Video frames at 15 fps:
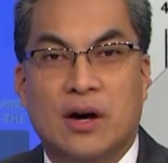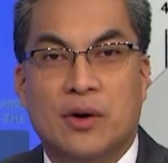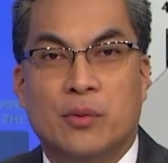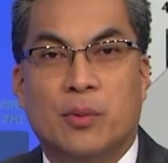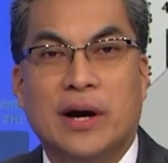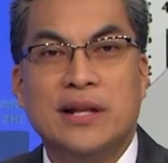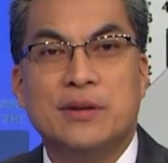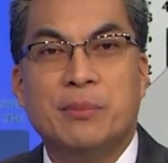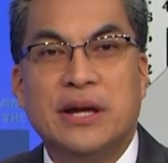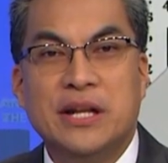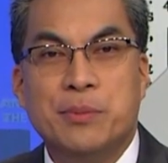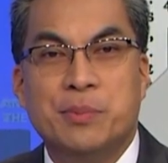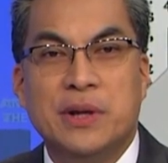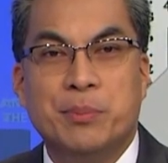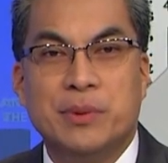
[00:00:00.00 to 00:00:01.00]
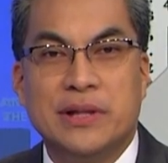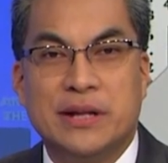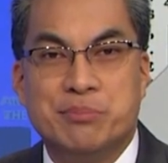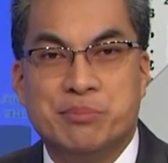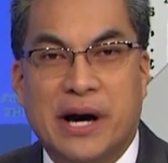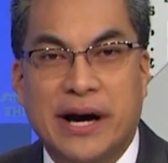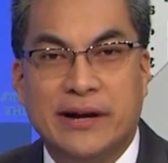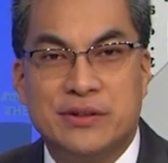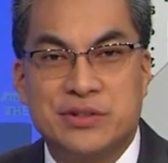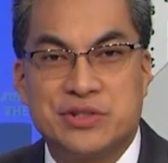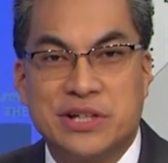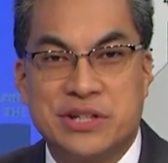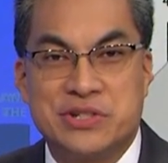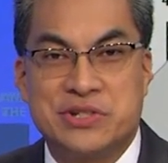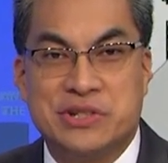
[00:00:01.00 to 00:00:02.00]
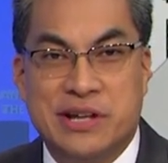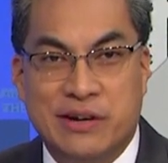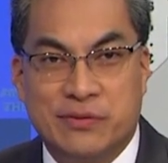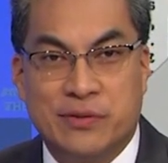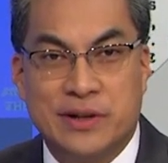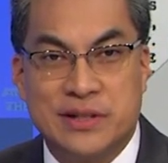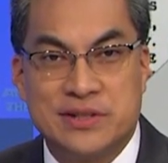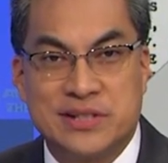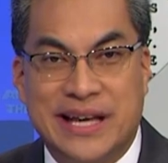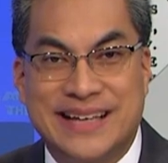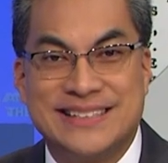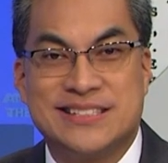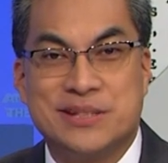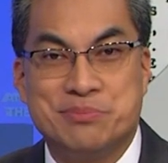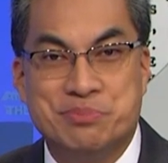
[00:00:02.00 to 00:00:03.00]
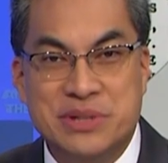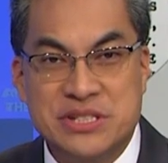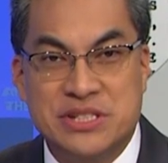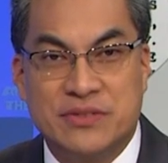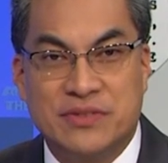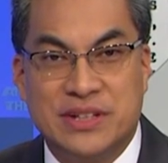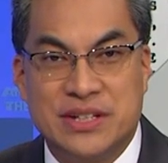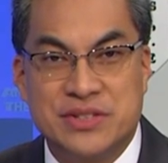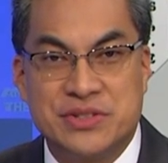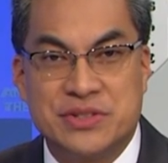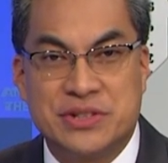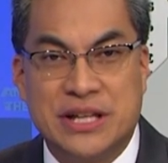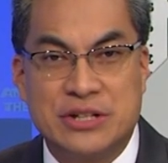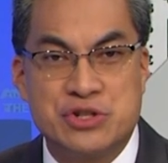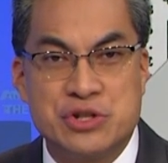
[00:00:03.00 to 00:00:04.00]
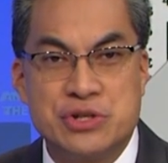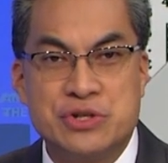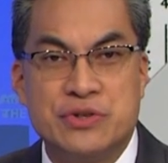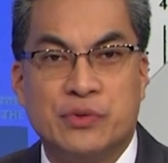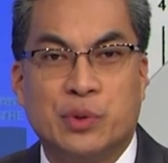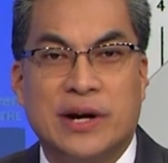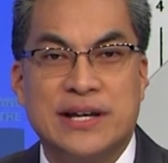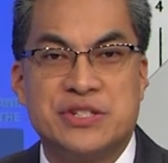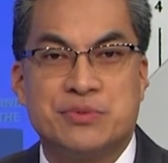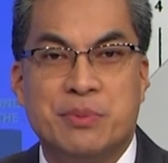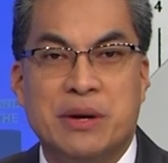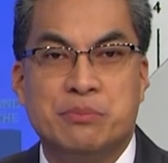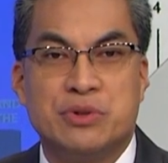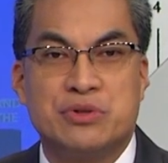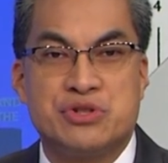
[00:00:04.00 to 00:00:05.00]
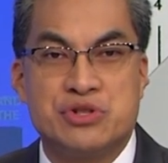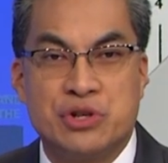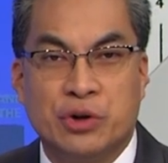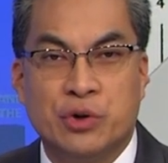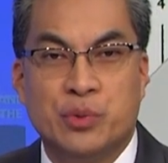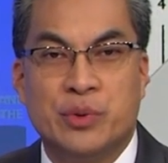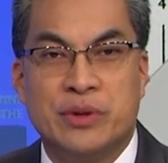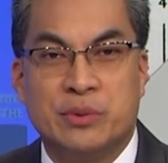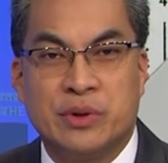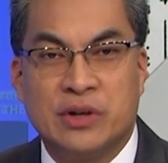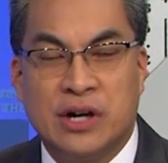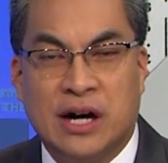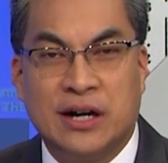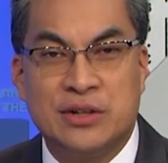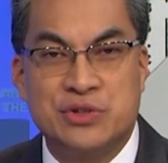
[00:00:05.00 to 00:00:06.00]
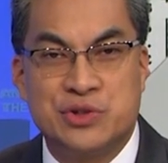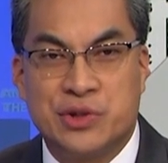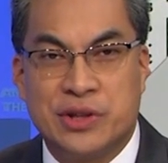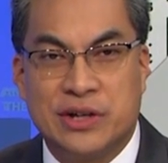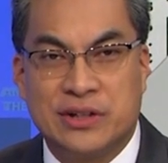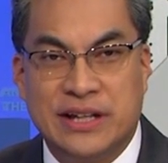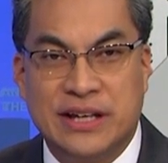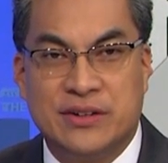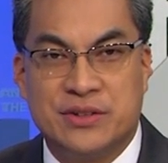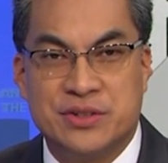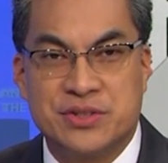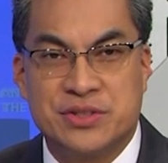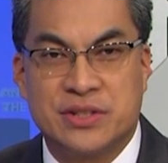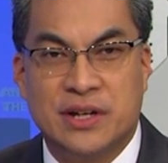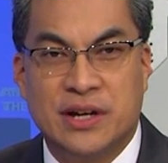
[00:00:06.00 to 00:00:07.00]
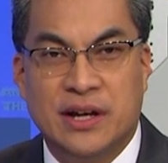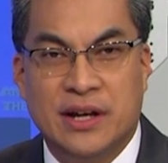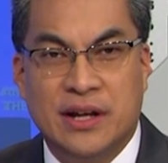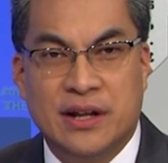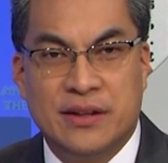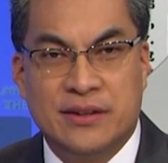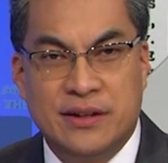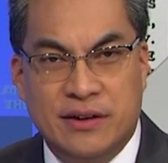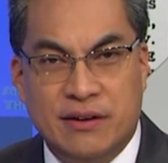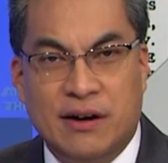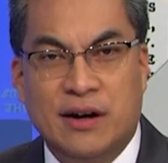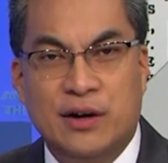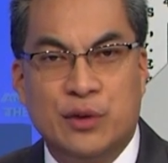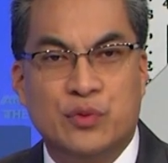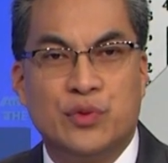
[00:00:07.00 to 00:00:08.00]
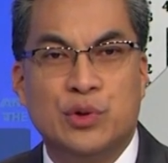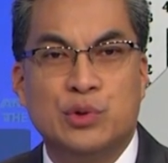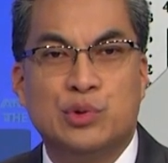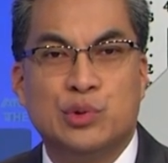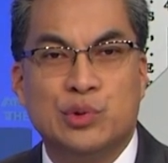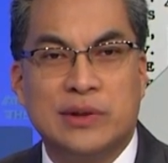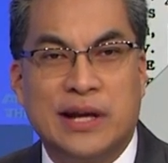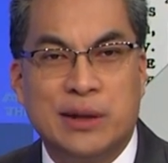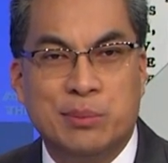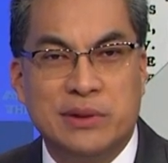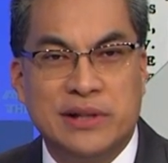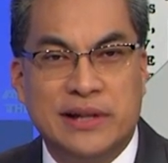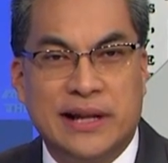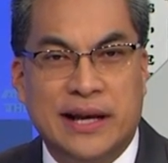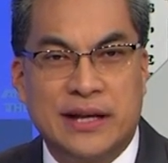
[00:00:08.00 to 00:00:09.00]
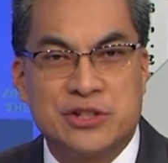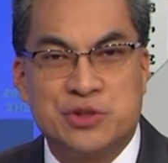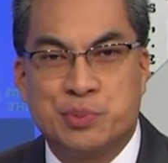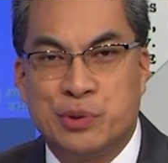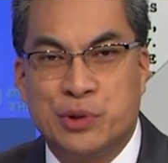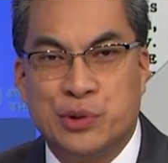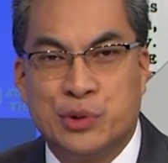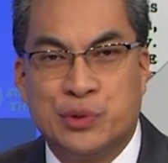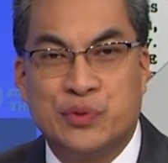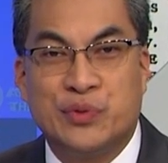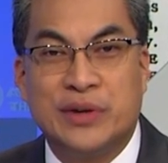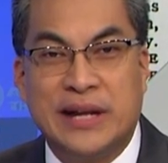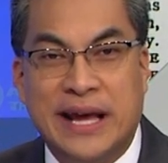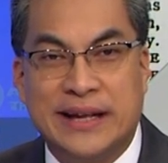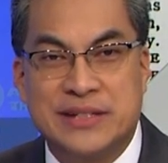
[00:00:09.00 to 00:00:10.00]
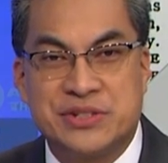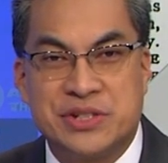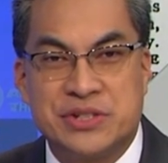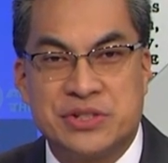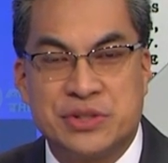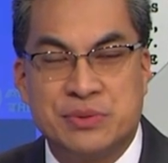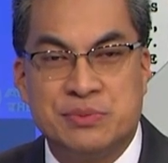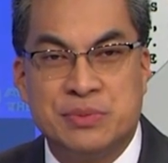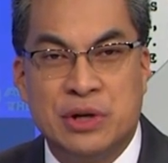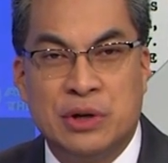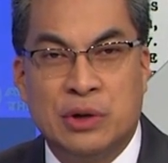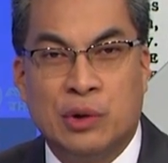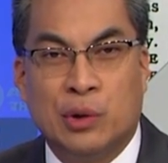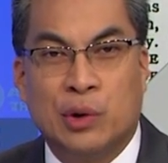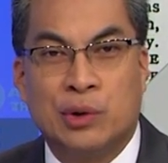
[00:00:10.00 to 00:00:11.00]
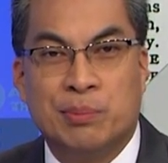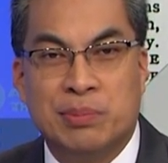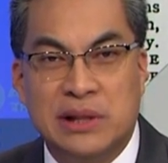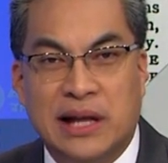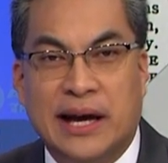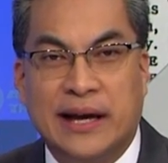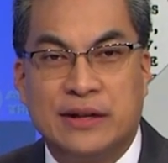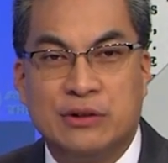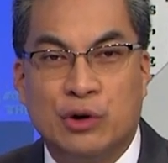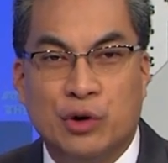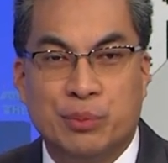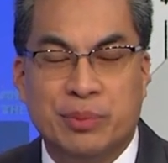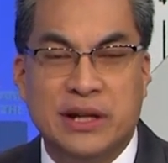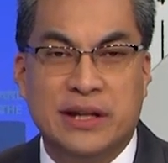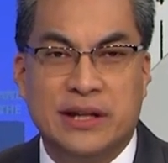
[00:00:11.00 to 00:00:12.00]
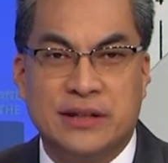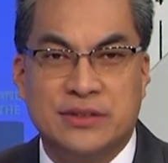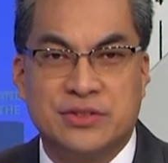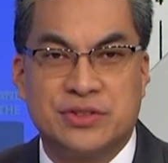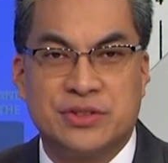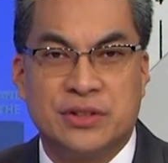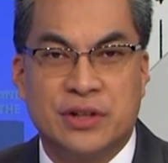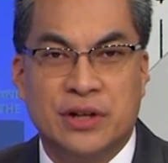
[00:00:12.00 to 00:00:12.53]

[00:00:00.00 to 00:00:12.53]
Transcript: While many people admire such deference and submissiveness that Church of Christ members show with regards to their leaders, there are a few who label it as pure fanaticism or blind obedience.